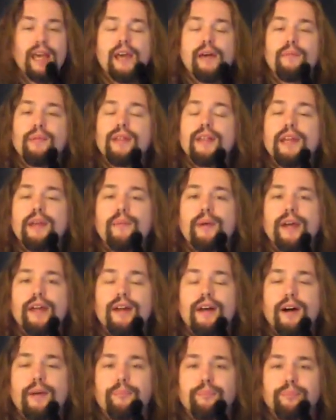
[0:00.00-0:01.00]
Well, anyway,
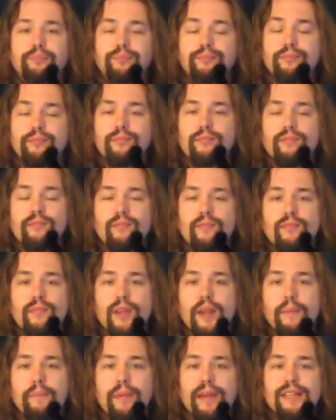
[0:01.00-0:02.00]
um,
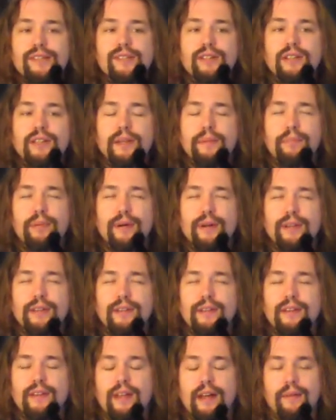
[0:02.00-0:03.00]
basically put,
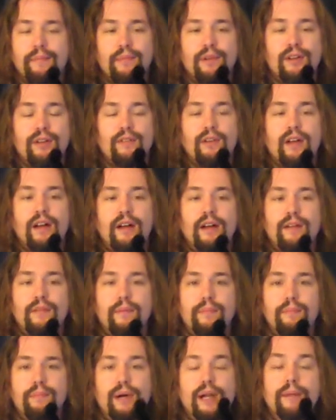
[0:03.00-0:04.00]
I'm going to uh,
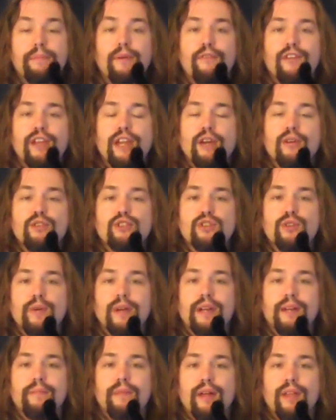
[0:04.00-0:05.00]
put up a video
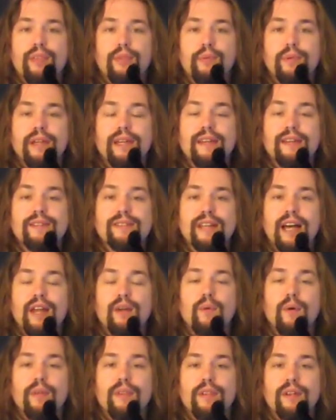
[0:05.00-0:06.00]
showing my 3D design,
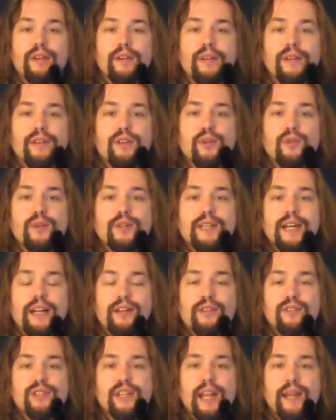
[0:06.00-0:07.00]
of what the, the new
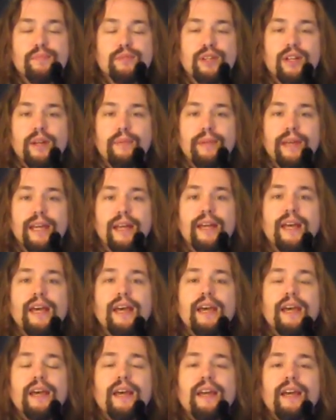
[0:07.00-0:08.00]
detector setup's going to be.
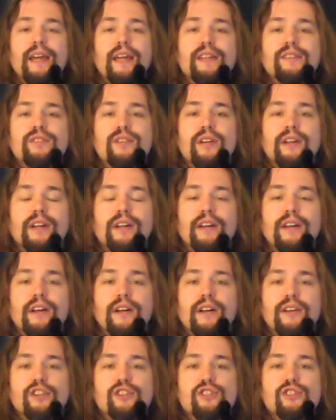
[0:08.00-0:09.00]
It's going to
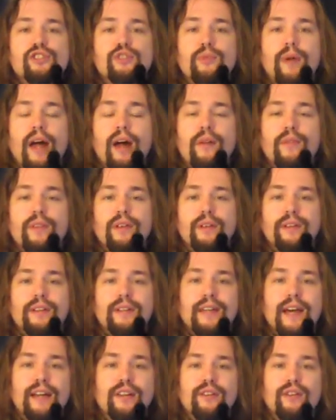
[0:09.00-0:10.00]
uh, shroud the
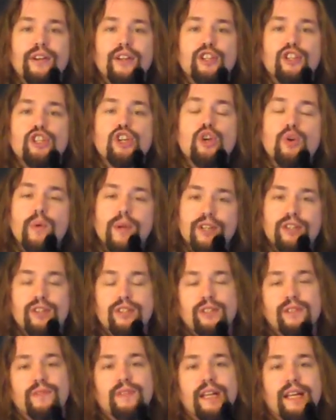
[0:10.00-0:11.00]
detector in 2
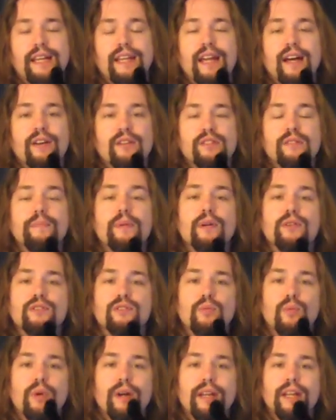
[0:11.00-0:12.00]
inches of lead now as opposed
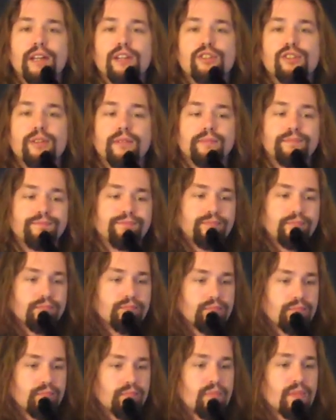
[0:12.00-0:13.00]
to 1 inch,
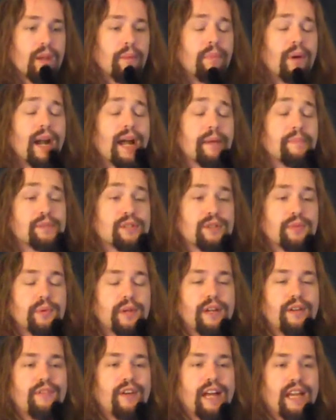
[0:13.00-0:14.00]
perhaps
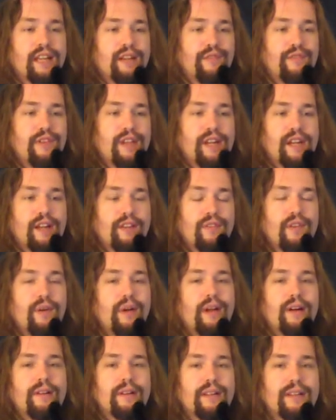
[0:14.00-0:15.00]
3 if I can fit enough
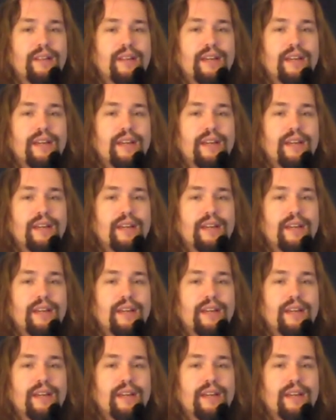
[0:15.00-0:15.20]
around it.